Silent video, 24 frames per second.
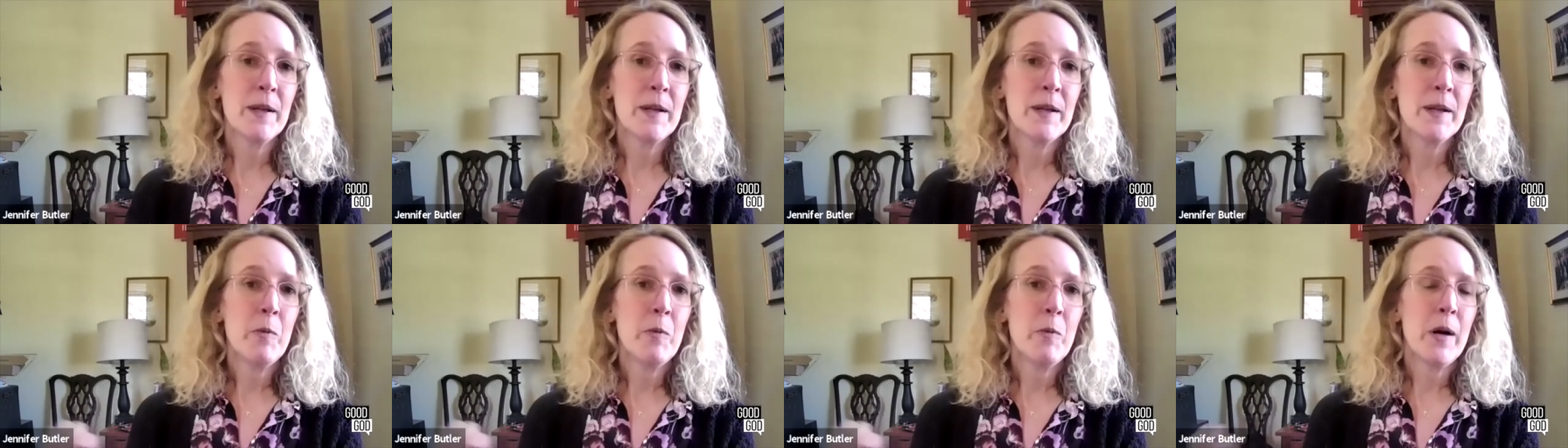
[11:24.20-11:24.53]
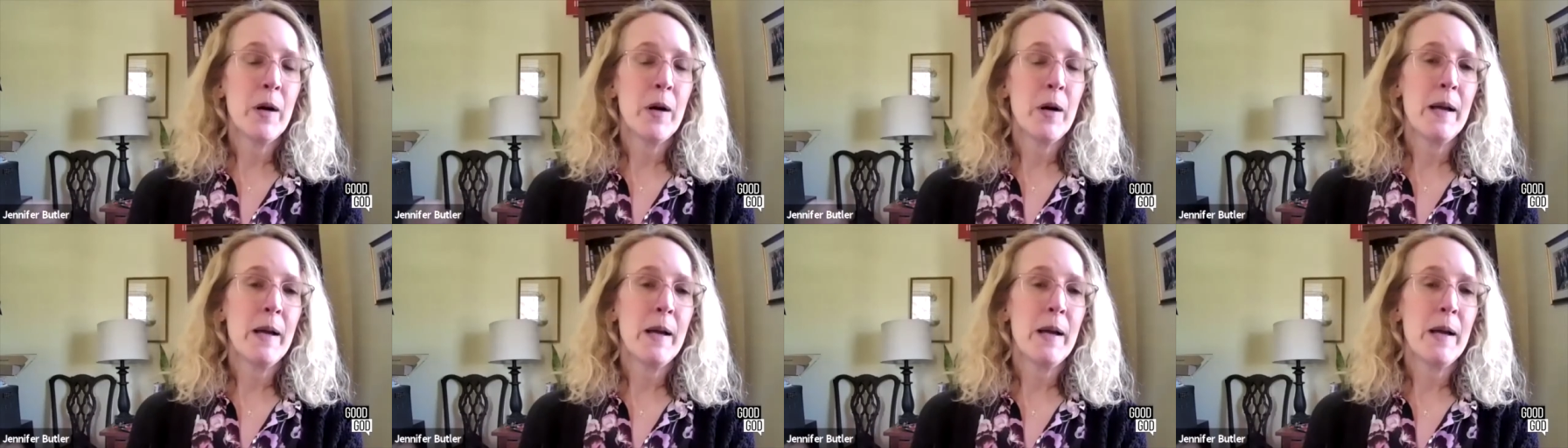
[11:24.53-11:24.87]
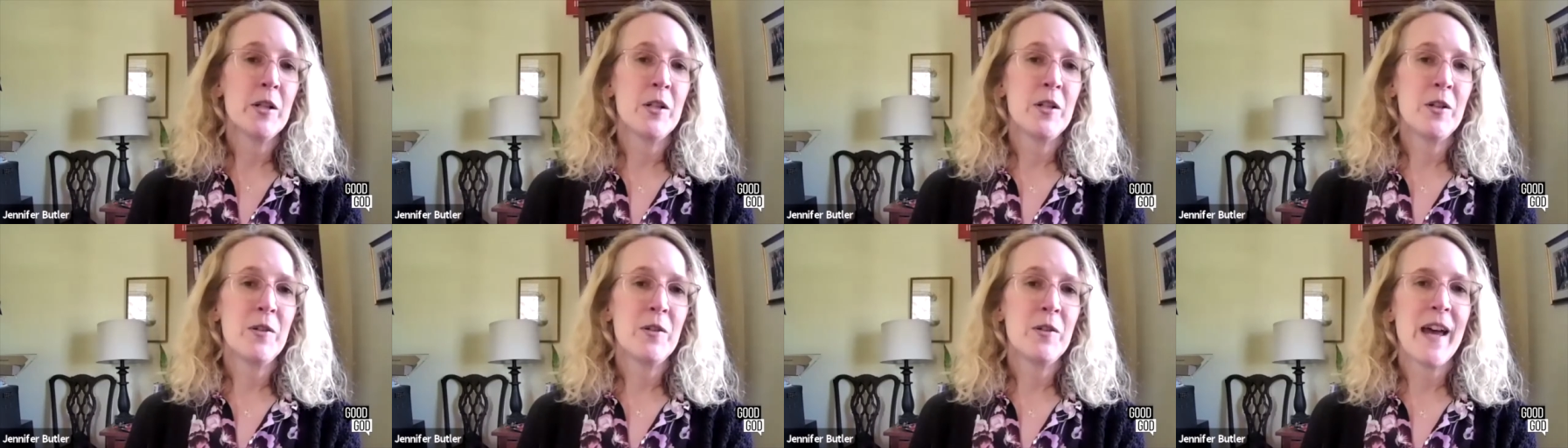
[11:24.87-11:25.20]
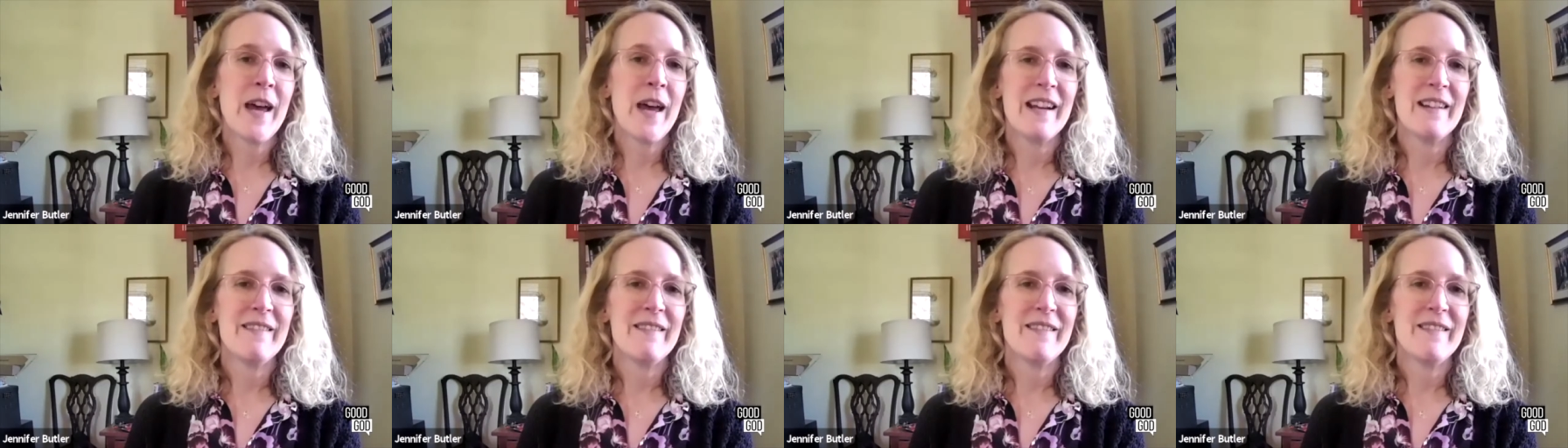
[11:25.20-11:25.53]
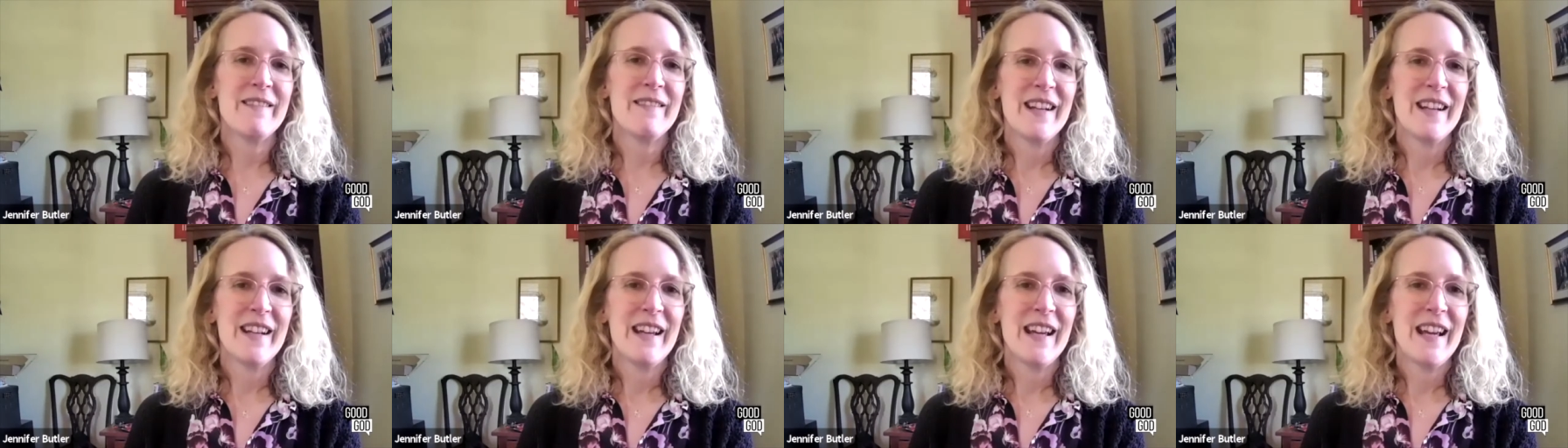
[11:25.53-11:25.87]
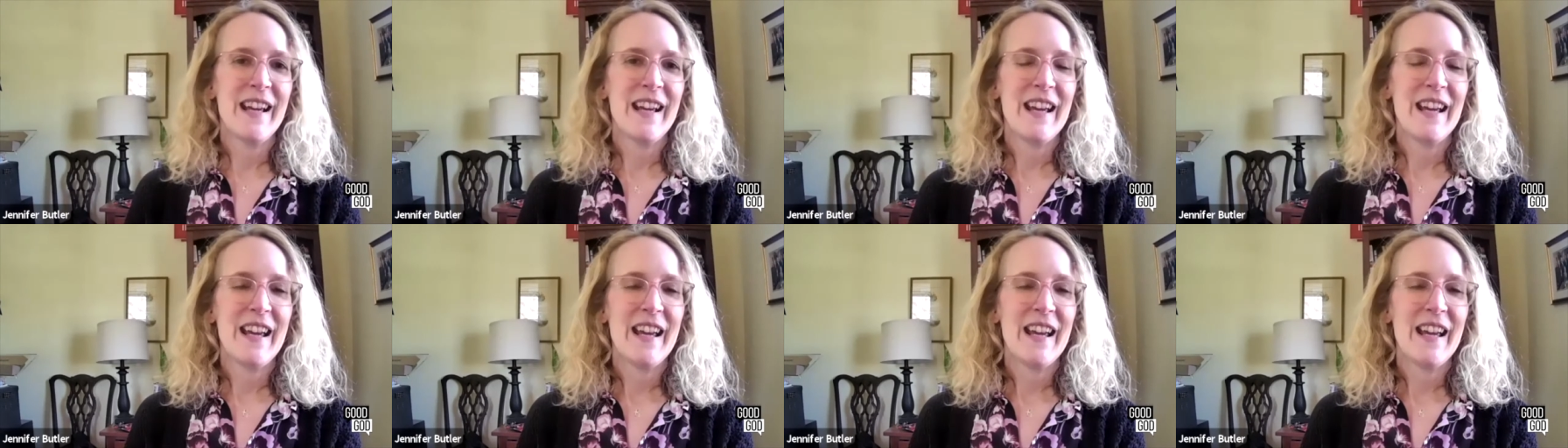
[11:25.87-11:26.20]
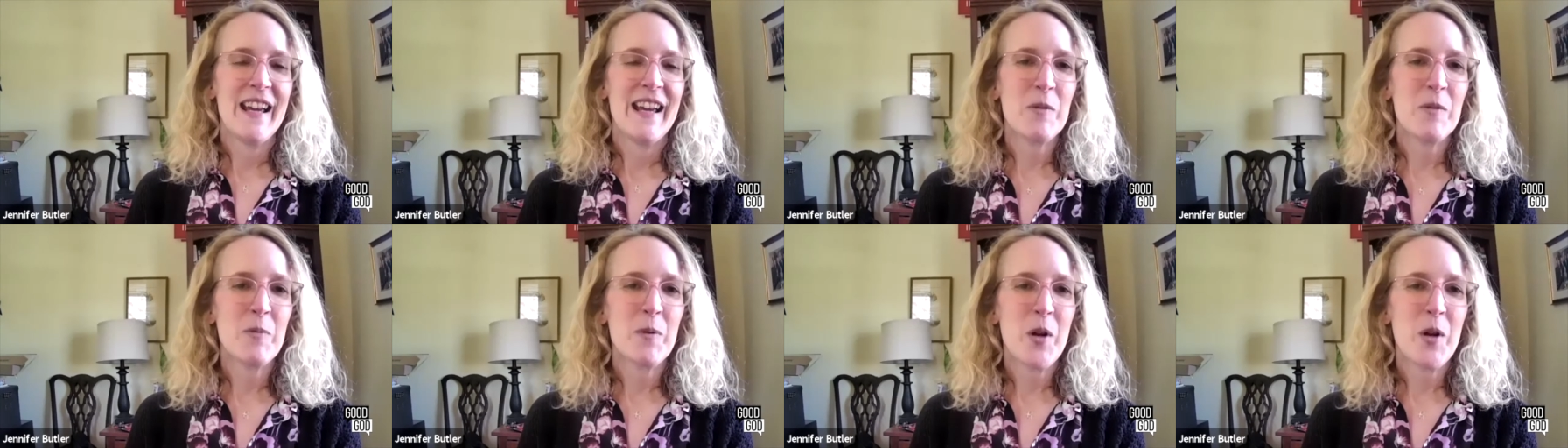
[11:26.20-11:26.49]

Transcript: we were able to do that. And that's